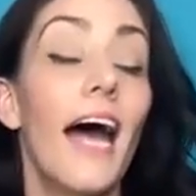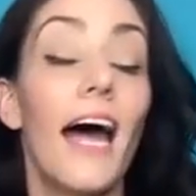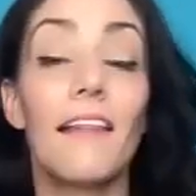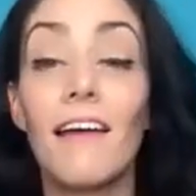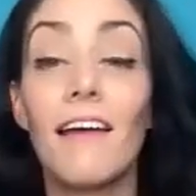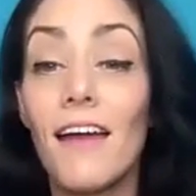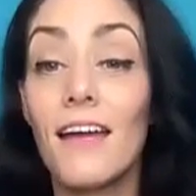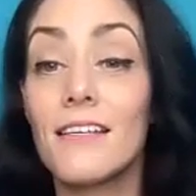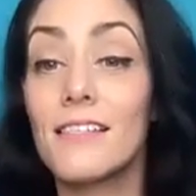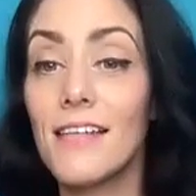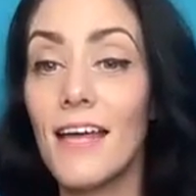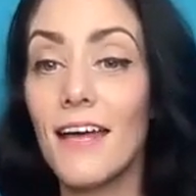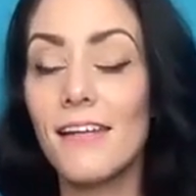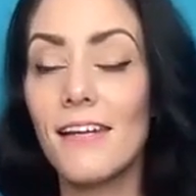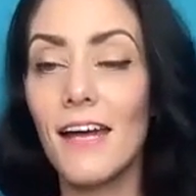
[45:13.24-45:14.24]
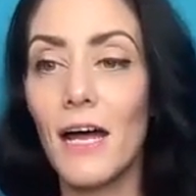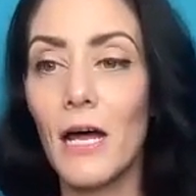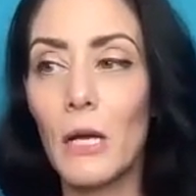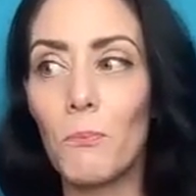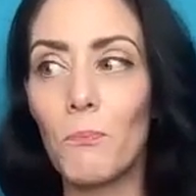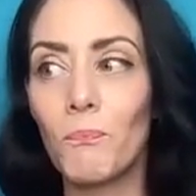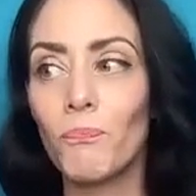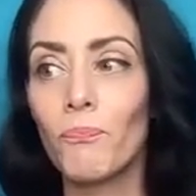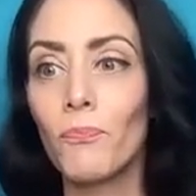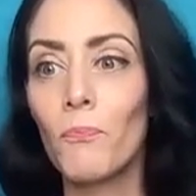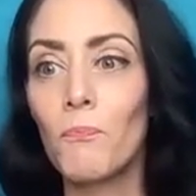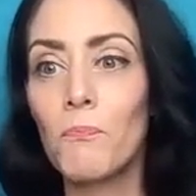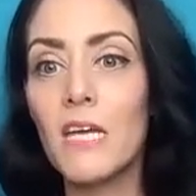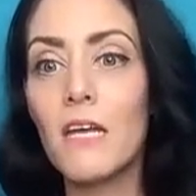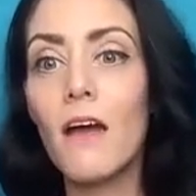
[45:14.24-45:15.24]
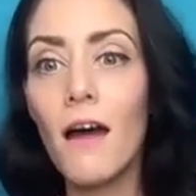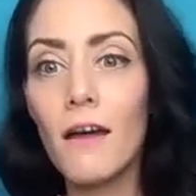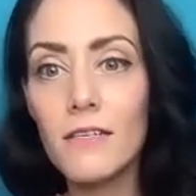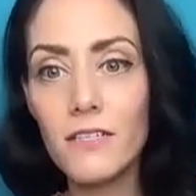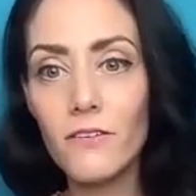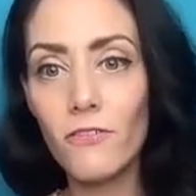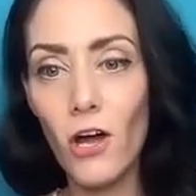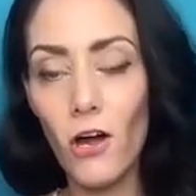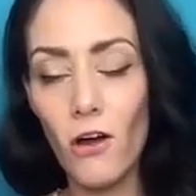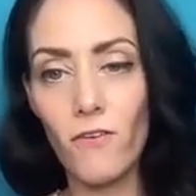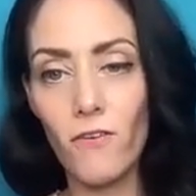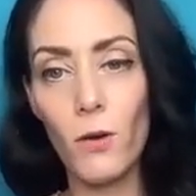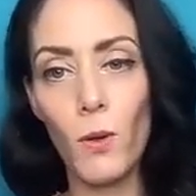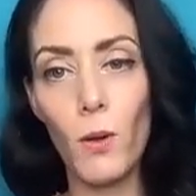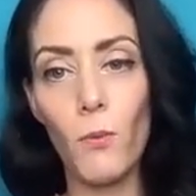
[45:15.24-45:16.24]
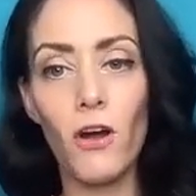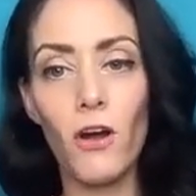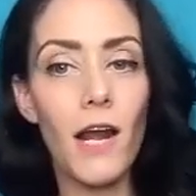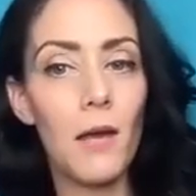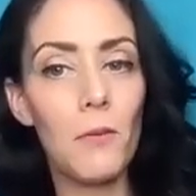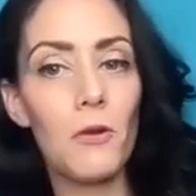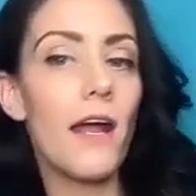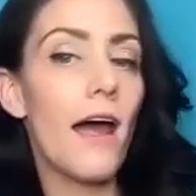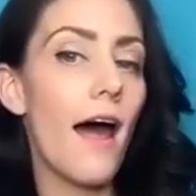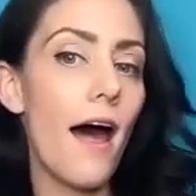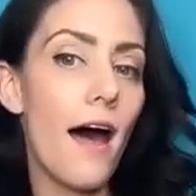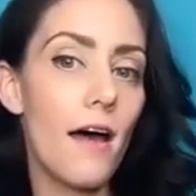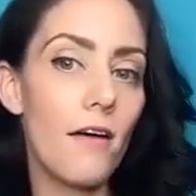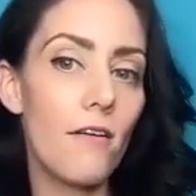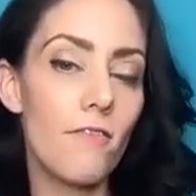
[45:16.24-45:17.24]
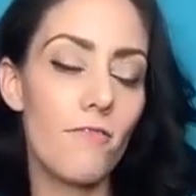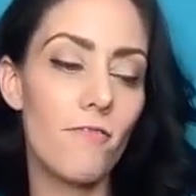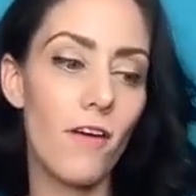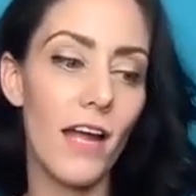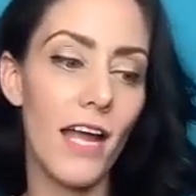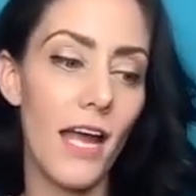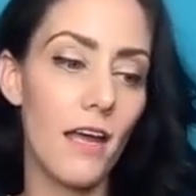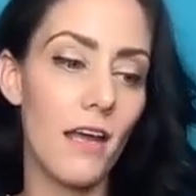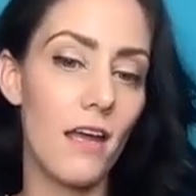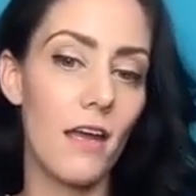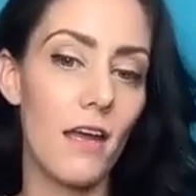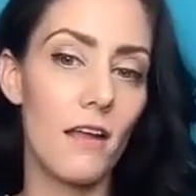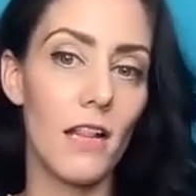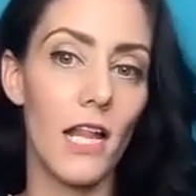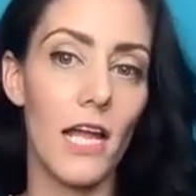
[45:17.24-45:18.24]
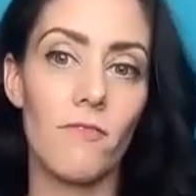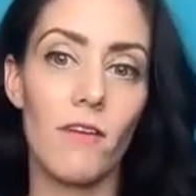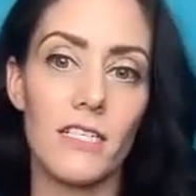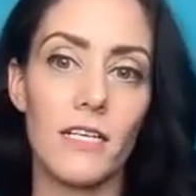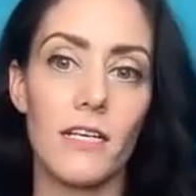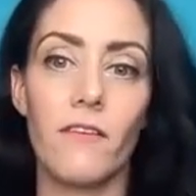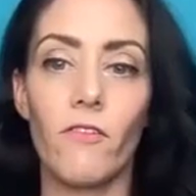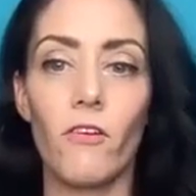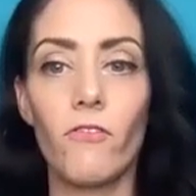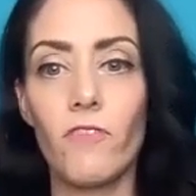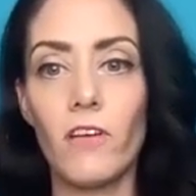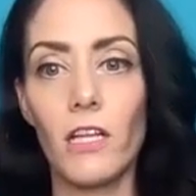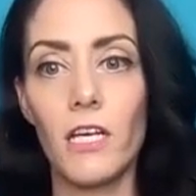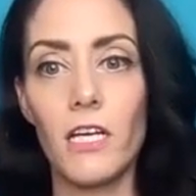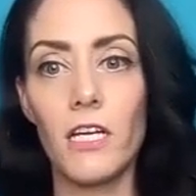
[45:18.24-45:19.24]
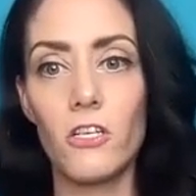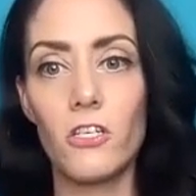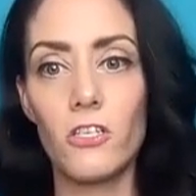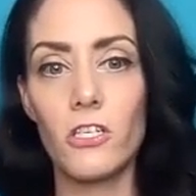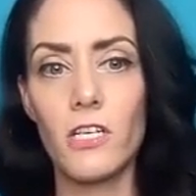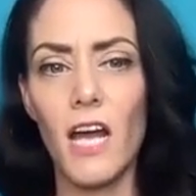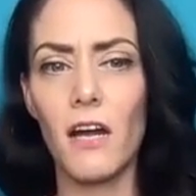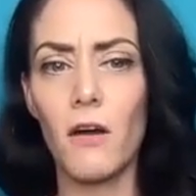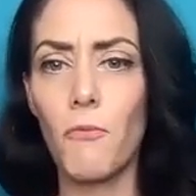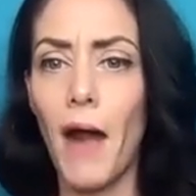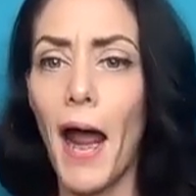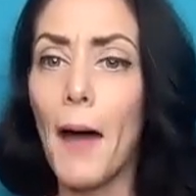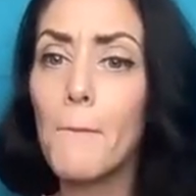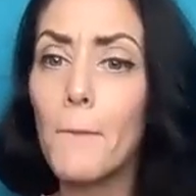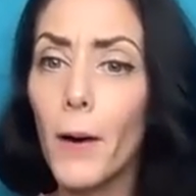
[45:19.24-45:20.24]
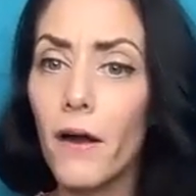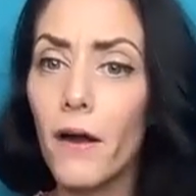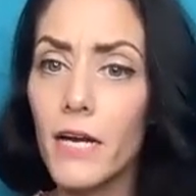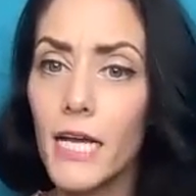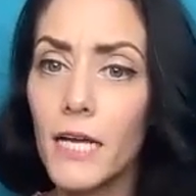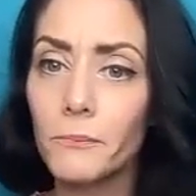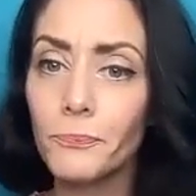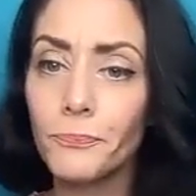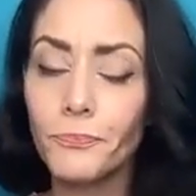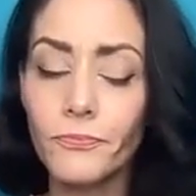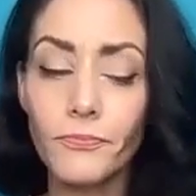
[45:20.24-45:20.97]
And like I said, um, because of COVID, we weren't able to have a like Resident Evil Village kind of wrap party.